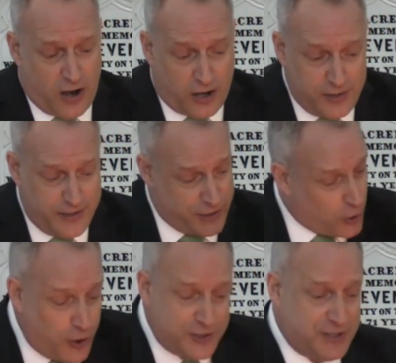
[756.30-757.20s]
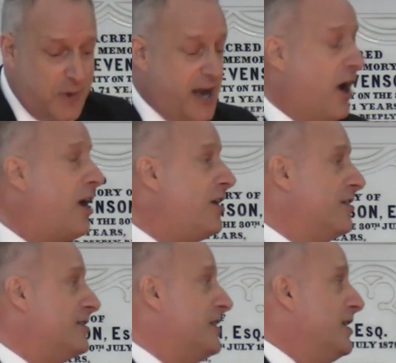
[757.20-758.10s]
It hurts my
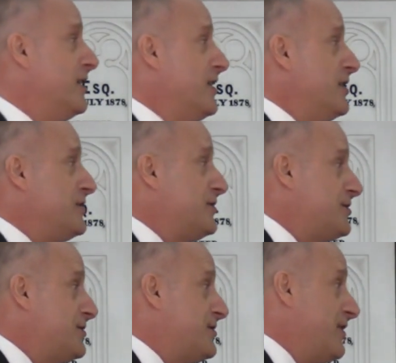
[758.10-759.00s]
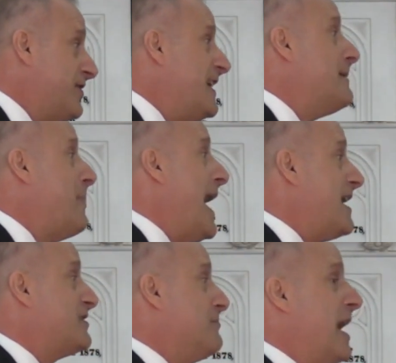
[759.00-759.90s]
heart to think
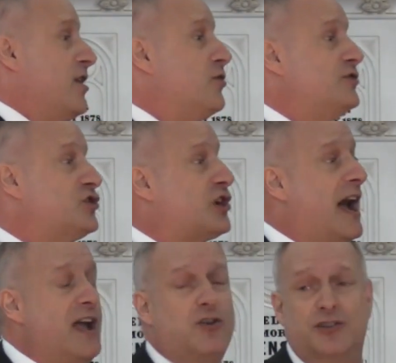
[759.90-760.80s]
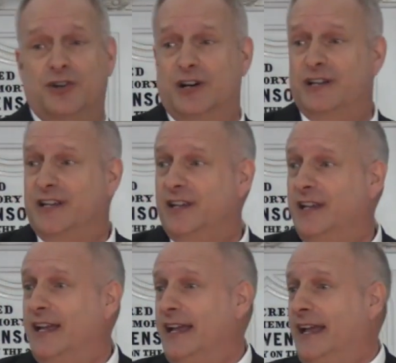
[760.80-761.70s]
back to my own childhood
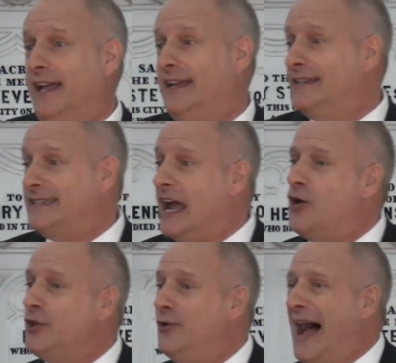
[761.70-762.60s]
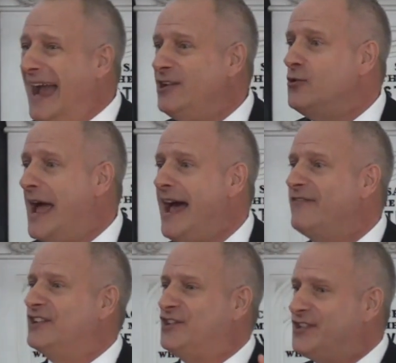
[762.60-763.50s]
and to tell you I don't have
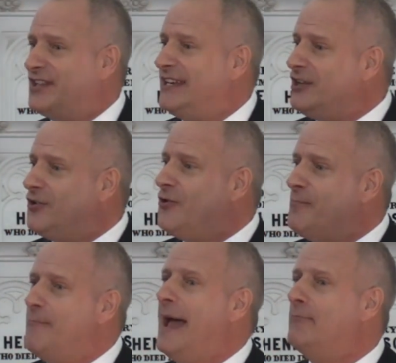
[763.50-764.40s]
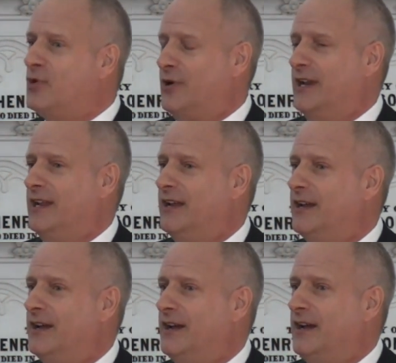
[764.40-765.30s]
a single memory
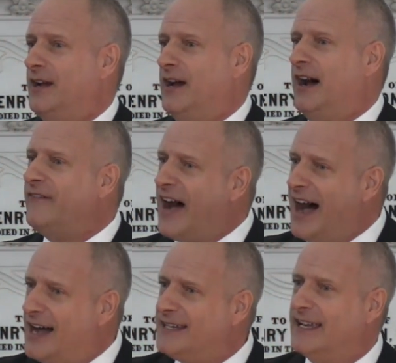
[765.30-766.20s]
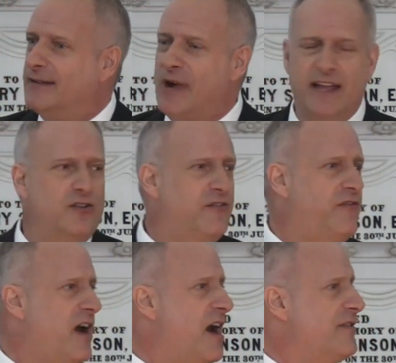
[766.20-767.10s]
of hugging my own
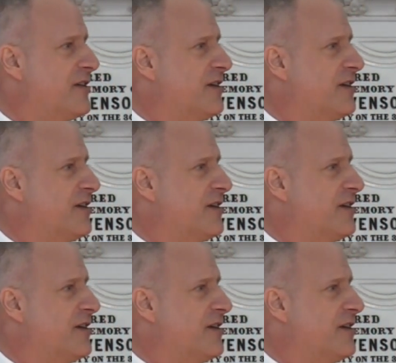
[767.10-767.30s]
father.